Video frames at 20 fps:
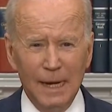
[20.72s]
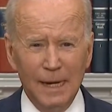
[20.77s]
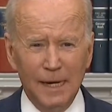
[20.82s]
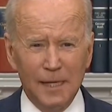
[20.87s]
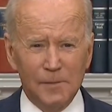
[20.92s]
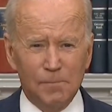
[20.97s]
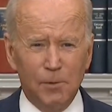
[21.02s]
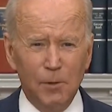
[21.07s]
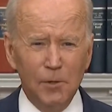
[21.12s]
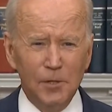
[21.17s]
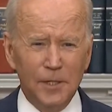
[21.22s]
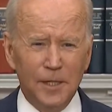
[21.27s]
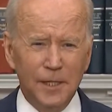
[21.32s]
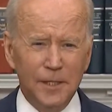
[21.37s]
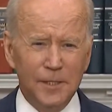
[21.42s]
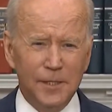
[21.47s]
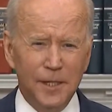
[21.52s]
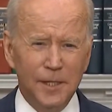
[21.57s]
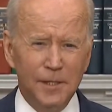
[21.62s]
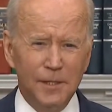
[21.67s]
And as Putin
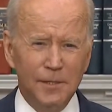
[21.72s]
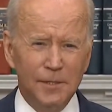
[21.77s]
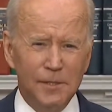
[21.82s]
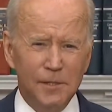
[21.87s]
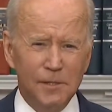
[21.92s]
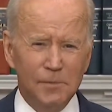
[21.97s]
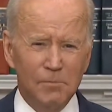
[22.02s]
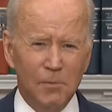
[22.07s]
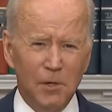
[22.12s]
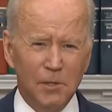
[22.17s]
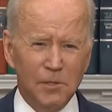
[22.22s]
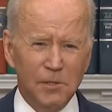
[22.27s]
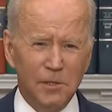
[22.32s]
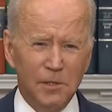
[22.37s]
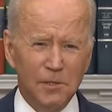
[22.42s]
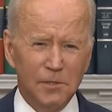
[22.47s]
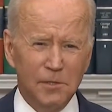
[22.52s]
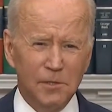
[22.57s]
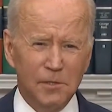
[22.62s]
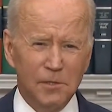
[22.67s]
continues his
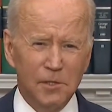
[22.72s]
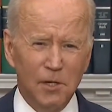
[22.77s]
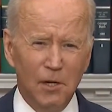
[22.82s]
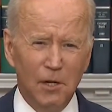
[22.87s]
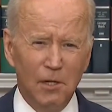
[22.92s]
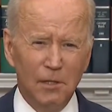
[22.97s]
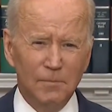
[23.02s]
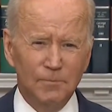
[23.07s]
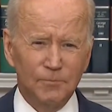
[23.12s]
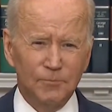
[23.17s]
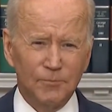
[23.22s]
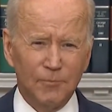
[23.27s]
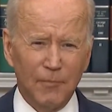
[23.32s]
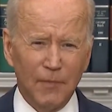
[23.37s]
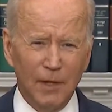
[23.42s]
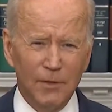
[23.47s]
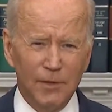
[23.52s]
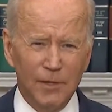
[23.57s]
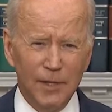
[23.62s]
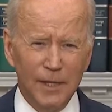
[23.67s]
merciless assault,
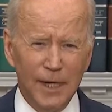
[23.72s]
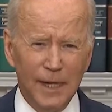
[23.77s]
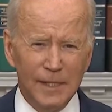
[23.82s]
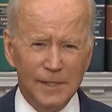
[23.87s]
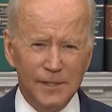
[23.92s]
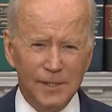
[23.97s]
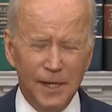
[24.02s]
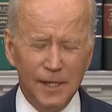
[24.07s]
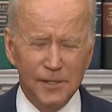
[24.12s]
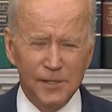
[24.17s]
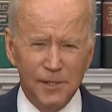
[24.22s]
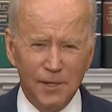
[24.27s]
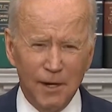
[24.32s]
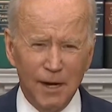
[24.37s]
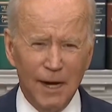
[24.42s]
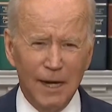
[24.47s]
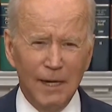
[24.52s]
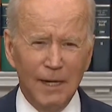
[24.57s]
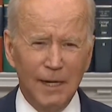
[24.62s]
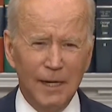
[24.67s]
the United States and our
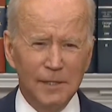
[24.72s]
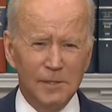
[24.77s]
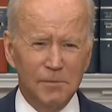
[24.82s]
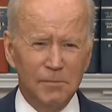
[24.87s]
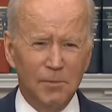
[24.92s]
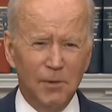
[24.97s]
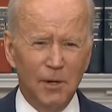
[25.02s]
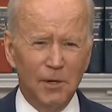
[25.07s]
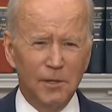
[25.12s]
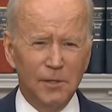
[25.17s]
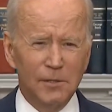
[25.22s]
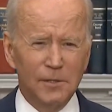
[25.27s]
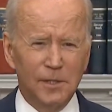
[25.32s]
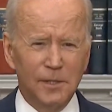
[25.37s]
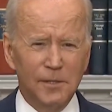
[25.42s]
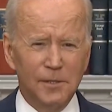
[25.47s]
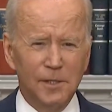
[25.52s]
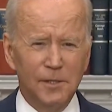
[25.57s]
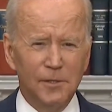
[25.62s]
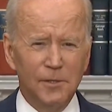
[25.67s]
allies and partners
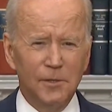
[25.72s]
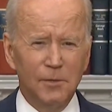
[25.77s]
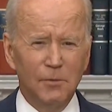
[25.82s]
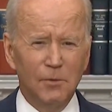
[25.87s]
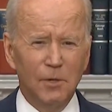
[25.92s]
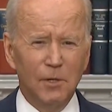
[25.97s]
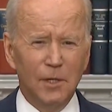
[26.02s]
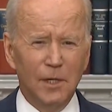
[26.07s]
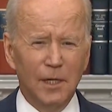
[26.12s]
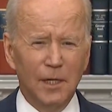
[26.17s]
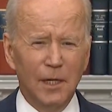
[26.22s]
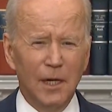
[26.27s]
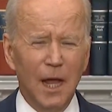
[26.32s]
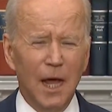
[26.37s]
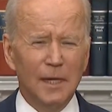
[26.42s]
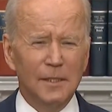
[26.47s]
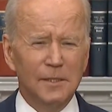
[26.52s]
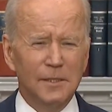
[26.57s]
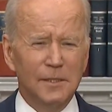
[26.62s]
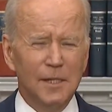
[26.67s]
continue to work in
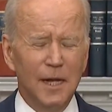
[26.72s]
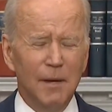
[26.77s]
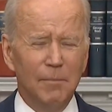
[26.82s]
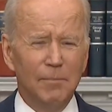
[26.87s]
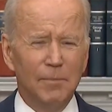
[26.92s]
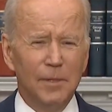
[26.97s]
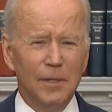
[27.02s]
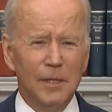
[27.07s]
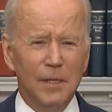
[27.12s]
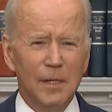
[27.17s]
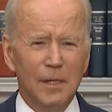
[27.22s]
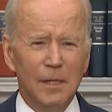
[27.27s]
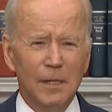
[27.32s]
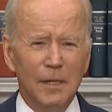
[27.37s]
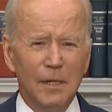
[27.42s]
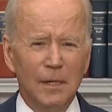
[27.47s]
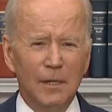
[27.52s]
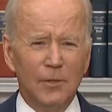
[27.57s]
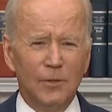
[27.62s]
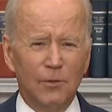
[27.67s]
lockstep
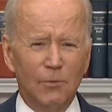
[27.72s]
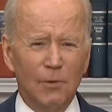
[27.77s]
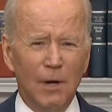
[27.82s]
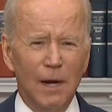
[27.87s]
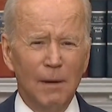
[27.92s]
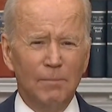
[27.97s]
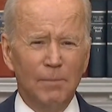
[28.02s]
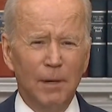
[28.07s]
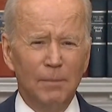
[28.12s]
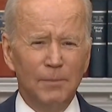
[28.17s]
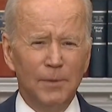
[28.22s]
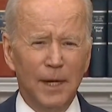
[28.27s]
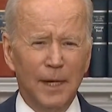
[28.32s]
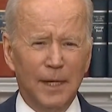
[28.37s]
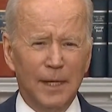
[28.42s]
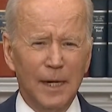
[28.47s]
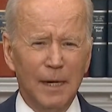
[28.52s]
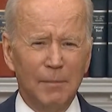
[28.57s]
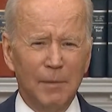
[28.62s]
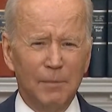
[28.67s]
to ramp up the
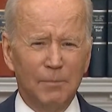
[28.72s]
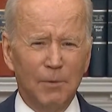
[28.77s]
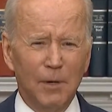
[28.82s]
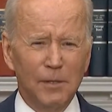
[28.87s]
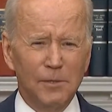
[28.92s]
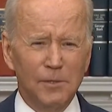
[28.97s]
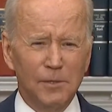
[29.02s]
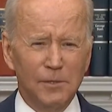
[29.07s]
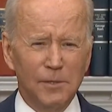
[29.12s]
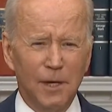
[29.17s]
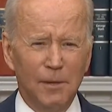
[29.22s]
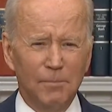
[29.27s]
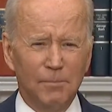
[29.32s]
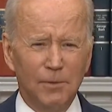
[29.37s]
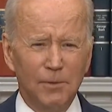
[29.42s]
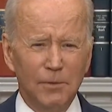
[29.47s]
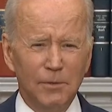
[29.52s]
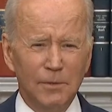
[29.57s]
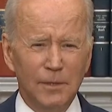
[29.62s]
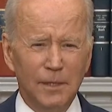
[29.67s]
economic pressures on
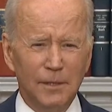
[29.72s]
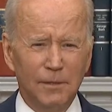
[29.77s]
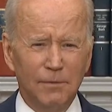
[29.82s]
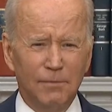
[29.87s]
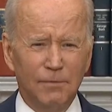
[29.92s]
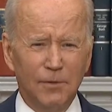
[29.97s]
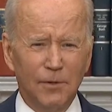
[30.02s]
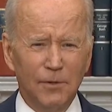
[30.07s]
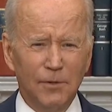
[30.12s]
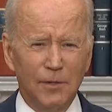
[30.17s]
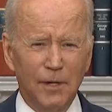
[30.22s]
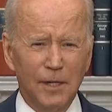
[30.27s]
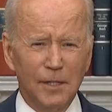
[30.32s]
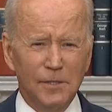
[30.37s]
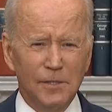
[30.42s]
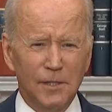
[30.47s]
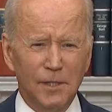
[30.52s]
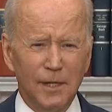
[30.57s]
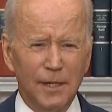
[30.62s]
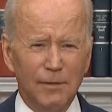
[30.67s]
Putin and to further
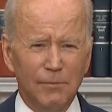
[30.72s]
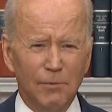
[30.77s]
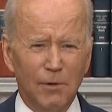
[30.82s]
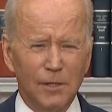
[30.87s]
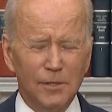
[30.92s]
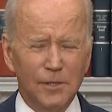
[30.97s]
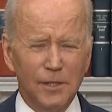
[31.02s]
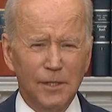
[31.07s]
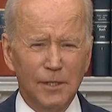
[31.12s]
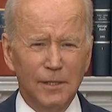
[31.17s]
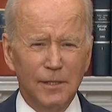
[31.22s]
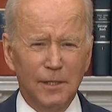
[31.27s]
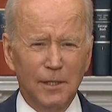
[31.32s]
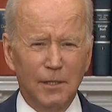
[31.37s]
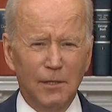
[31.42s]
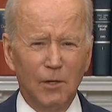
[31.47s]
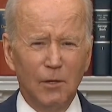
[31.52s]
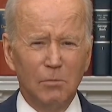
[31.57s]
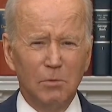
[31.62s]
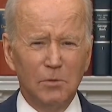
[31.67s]
isolate Russia on the
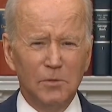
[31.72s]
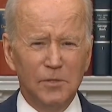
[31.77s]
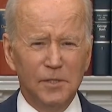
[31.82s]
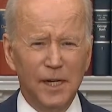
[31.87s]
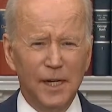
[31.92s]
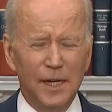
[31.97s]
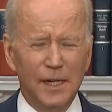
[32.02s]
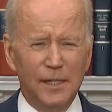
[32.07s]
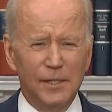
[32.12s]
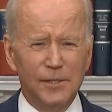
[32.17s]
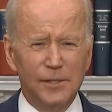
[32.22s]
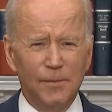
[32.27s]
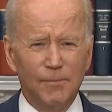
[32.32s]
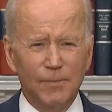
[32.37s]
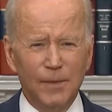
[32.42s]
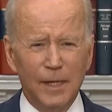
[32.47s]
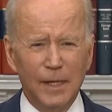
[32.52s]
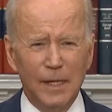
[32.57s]
global stage.